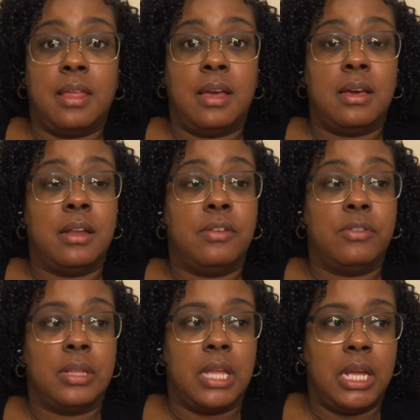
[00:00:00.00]
they could have
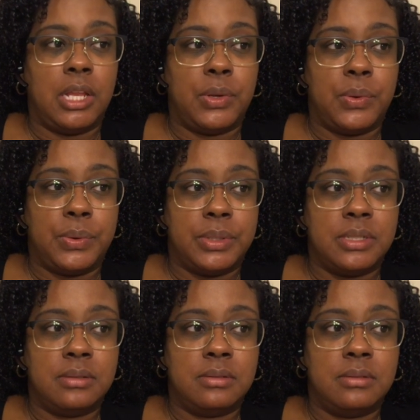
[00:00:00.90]
related
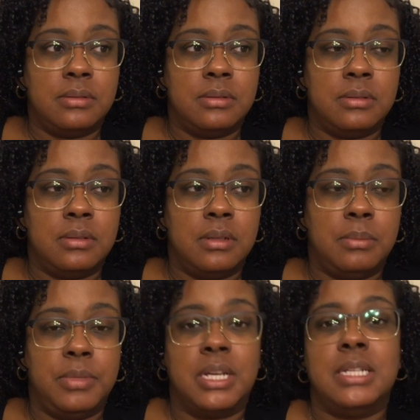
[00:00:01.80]
on,
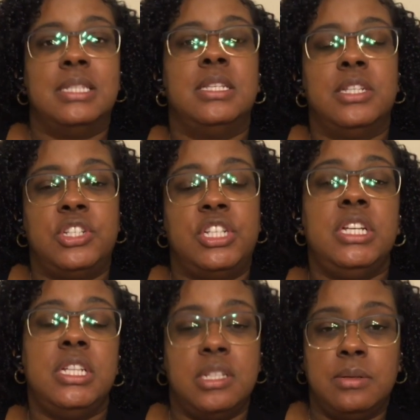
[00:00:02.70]
because
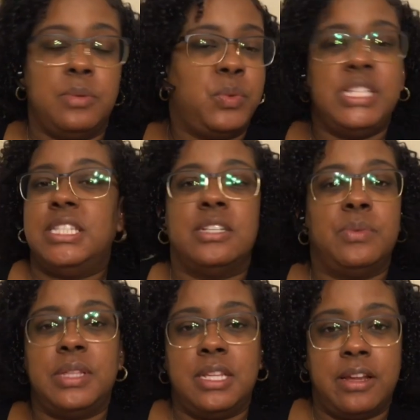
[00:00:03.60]
we deal
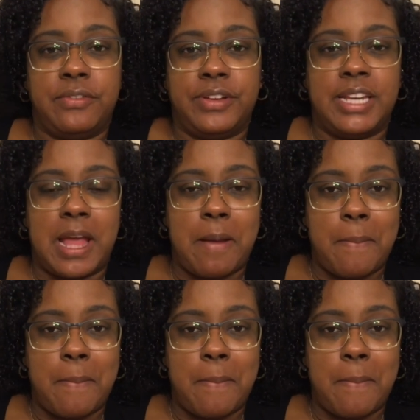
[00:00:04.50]
with it every day.